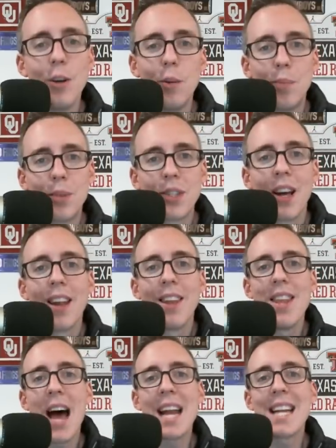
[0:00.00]
oops,
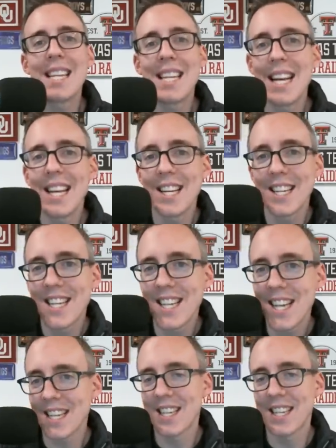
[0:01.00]
19
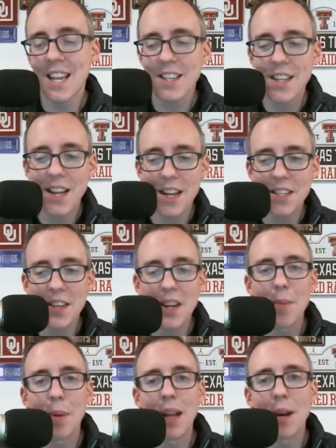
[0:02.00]
assists sets an
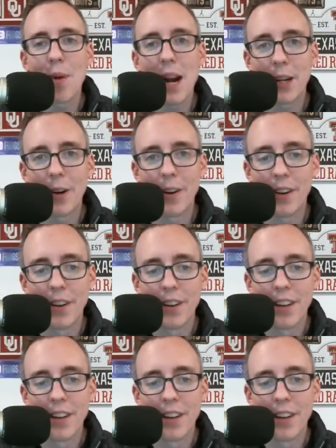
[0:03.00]
NCAA record.